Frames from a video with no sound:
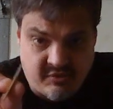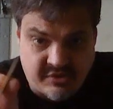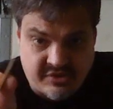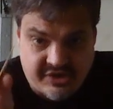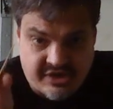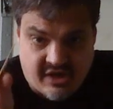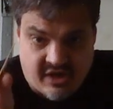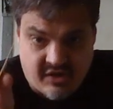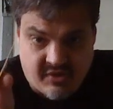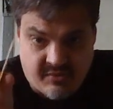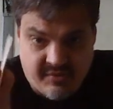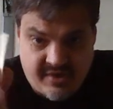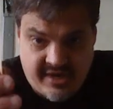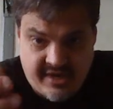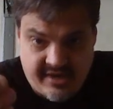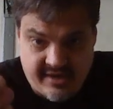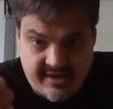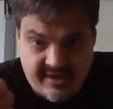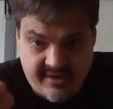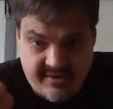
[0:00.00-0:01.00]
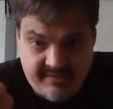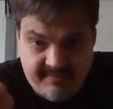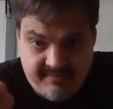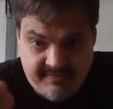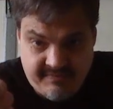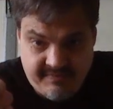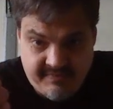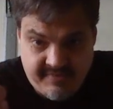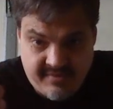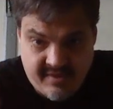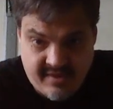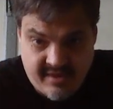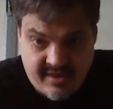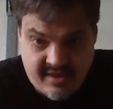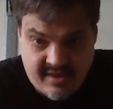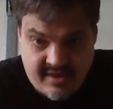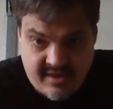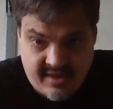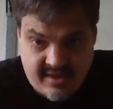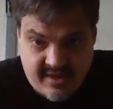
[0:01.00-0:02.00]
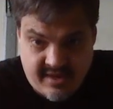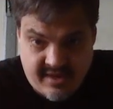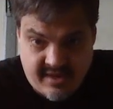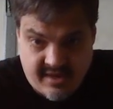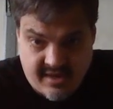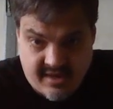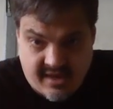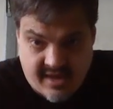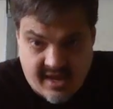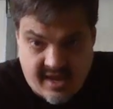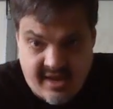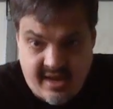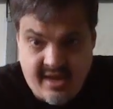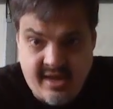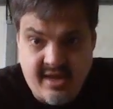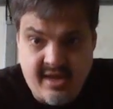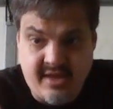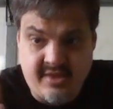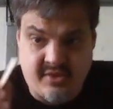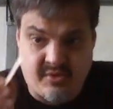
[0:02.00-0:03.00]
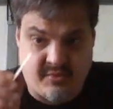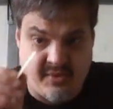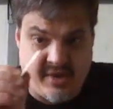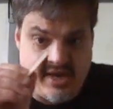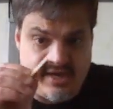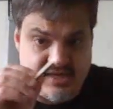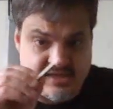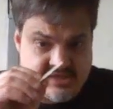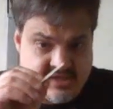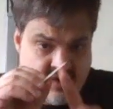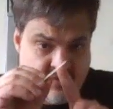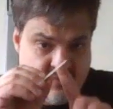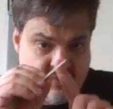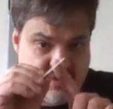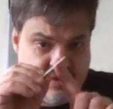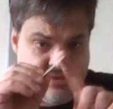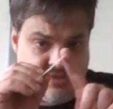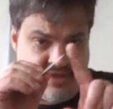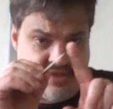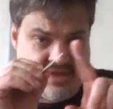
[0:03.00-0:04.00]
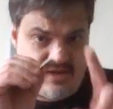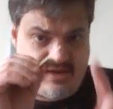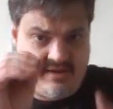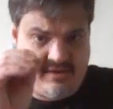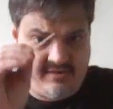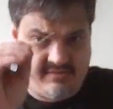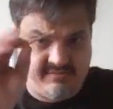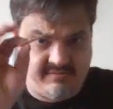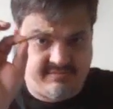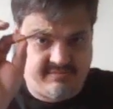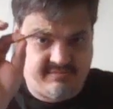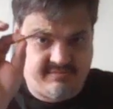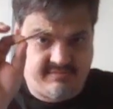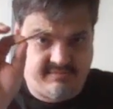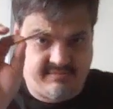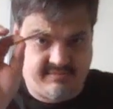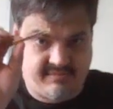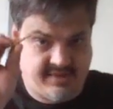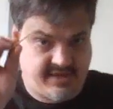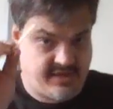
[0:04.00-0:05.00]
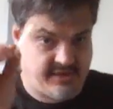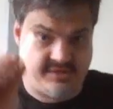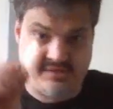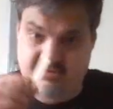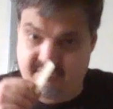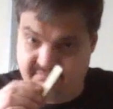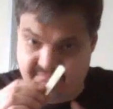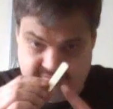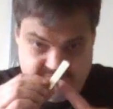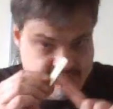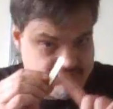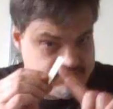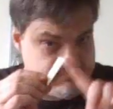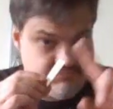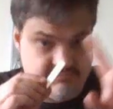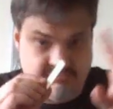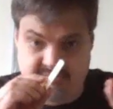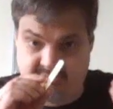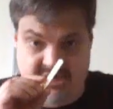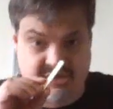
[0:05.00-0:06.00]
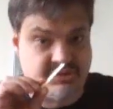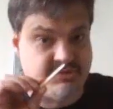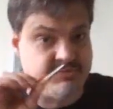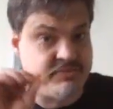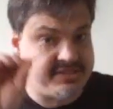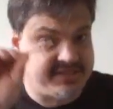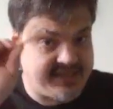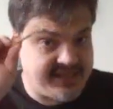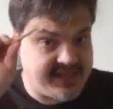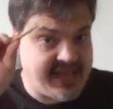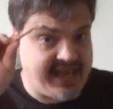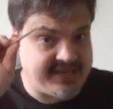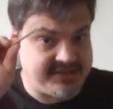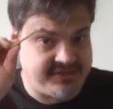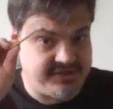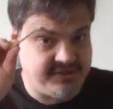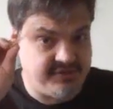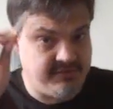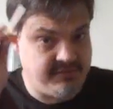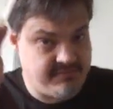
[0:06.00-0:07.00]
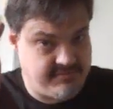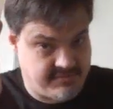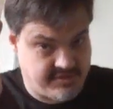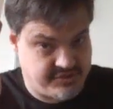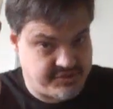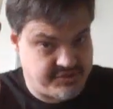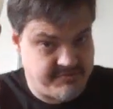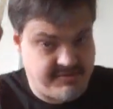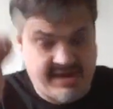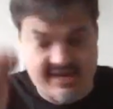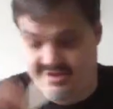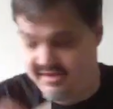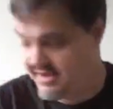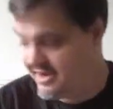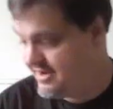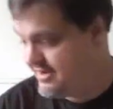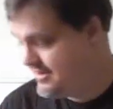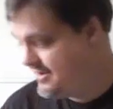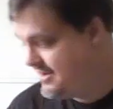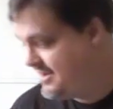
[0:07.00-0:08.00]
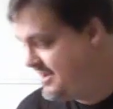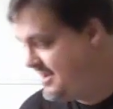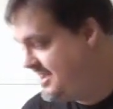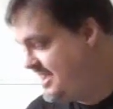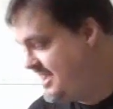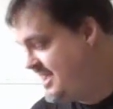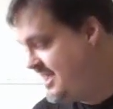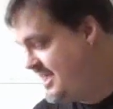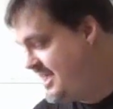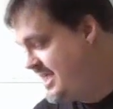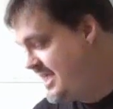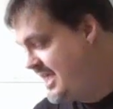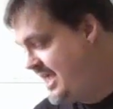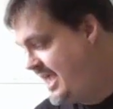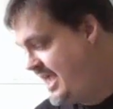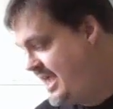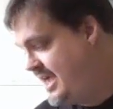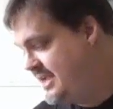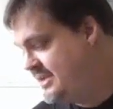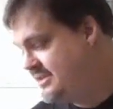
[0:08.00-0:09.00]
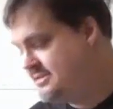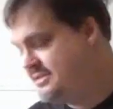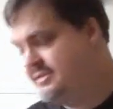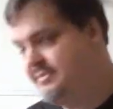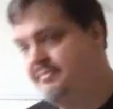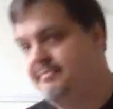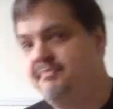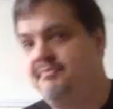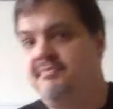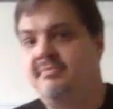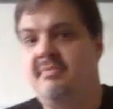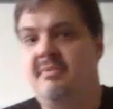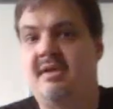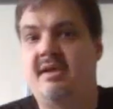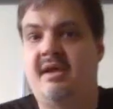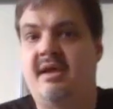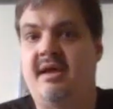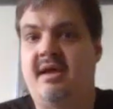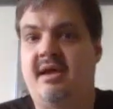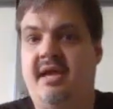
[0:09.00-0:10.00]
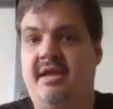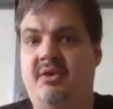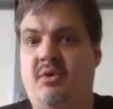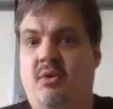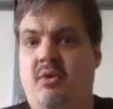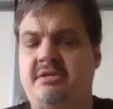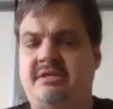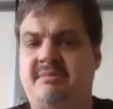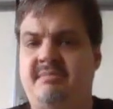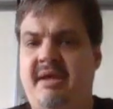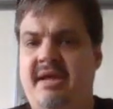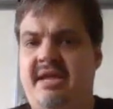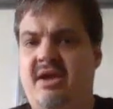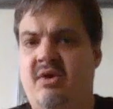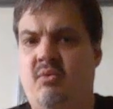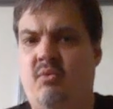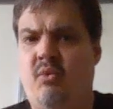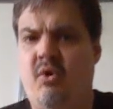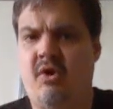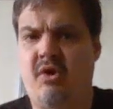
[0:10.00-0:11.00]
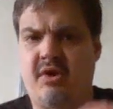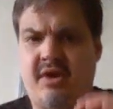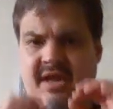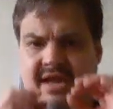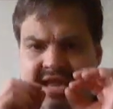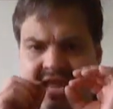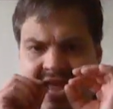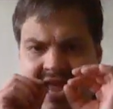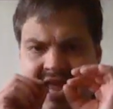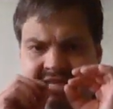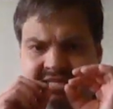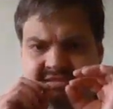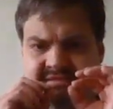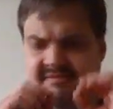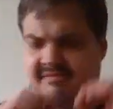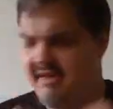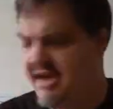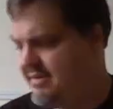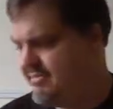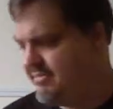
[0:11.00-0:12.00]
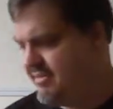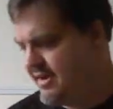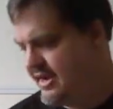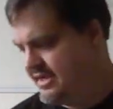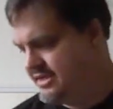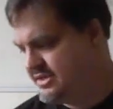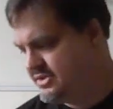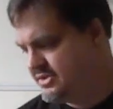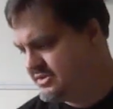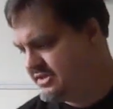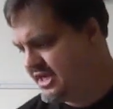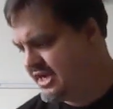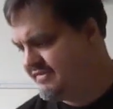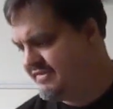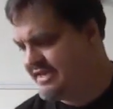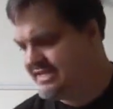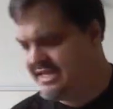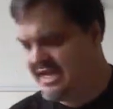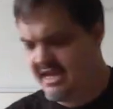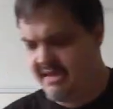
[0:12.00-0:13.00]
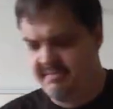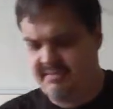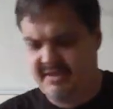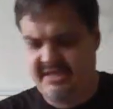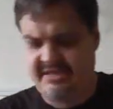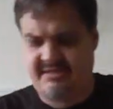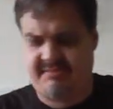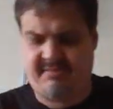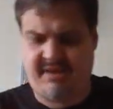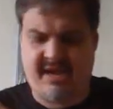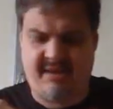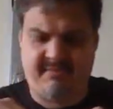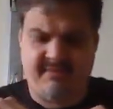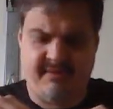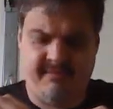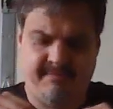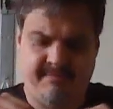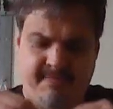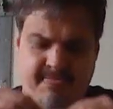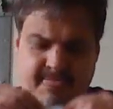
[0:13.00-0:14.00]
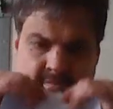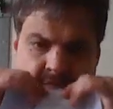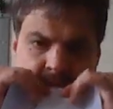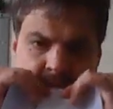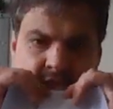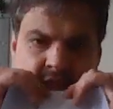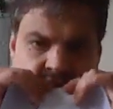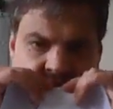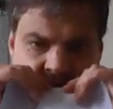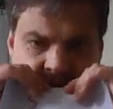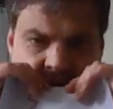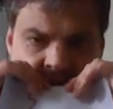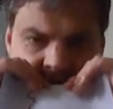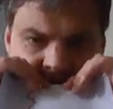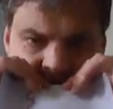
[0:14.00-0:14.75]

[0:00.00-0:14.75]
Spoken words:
which you call a reed. Okay, the reed is cut real thin. There's measurements to that too. There's your math again. And in order to make it work, it has to vibrate. So it's like if I take a piece of paper and I